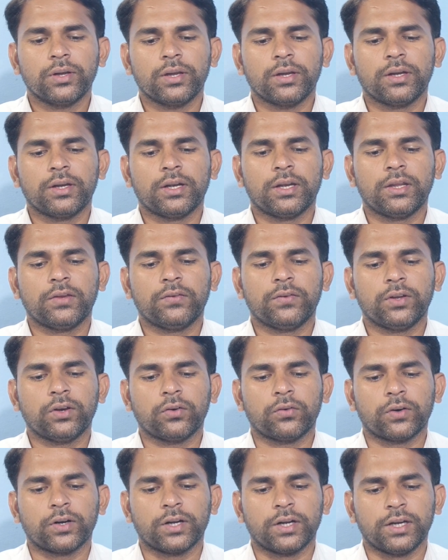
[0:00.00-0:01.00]
in dv
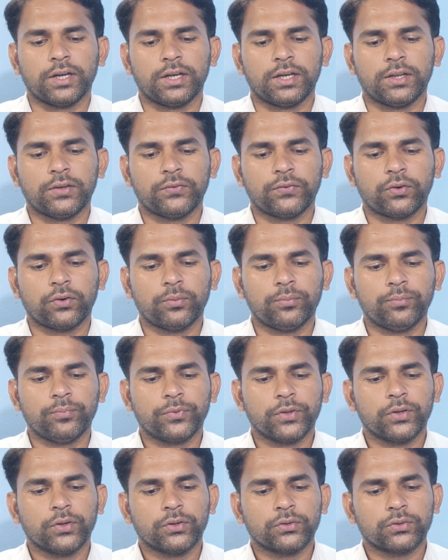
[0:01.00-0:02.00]
over dt form.
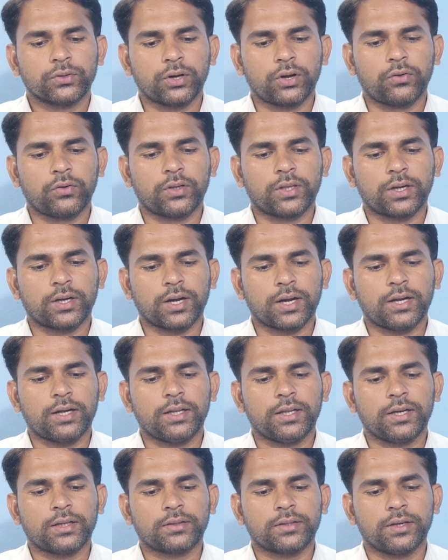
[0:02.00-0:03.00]
So now you can write
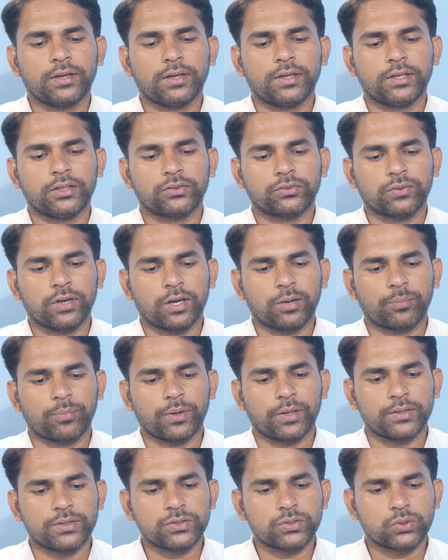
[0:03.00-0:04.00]
here 3t square
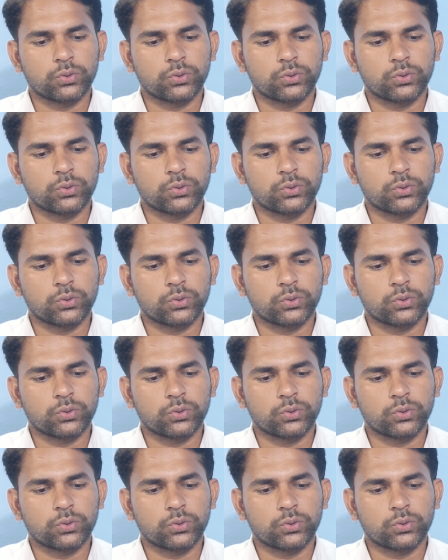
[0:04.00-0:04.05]
plus